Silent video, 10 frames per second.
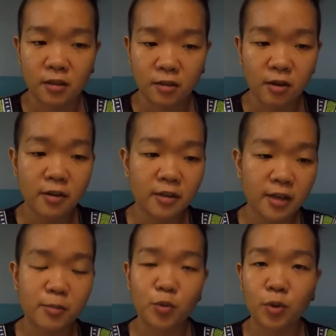there are
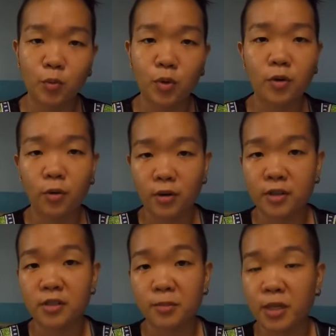times when one
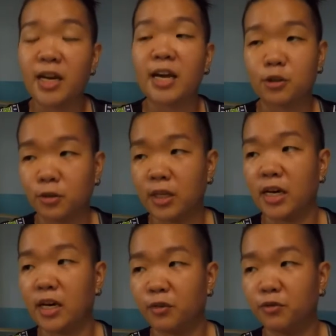organism can actually
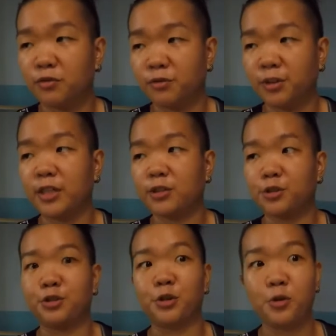have, like,
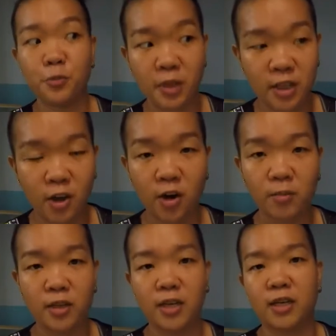so many
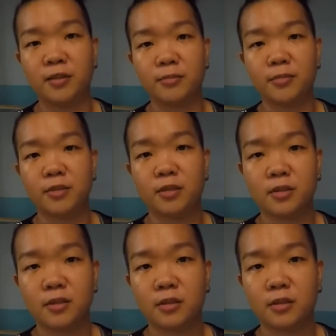common names.